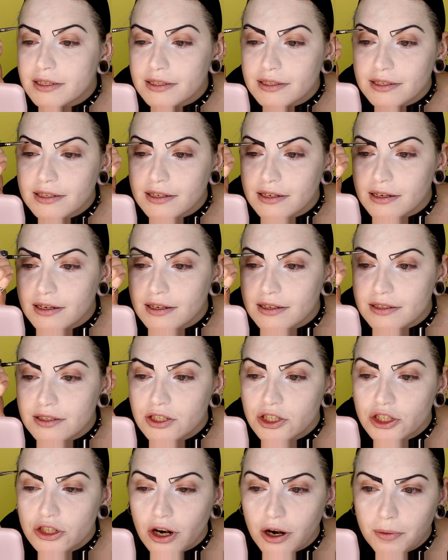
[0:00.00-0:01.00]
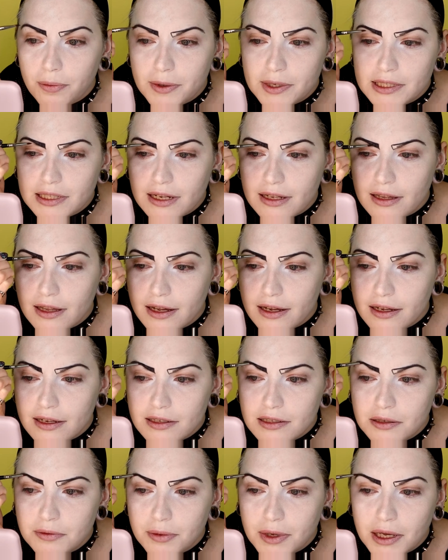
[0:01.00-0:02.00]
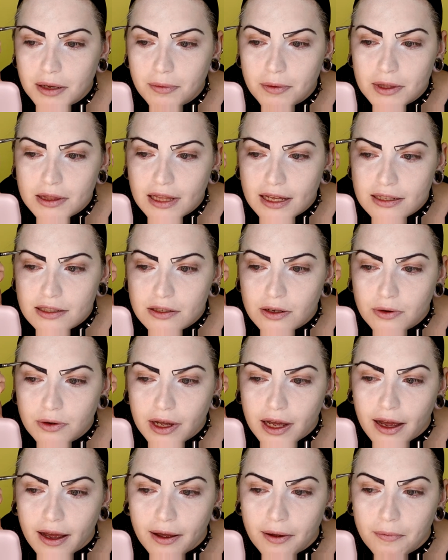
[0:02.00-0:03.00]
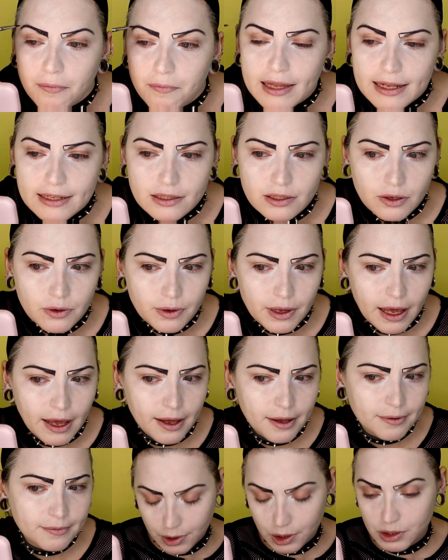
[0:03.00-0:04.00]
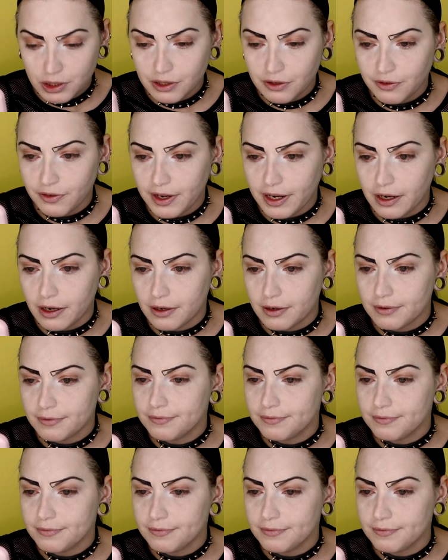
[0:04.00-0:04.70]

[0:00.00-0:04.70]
isn't as sharp as I'd like it to be, but that's okay. That's okay. Persevere.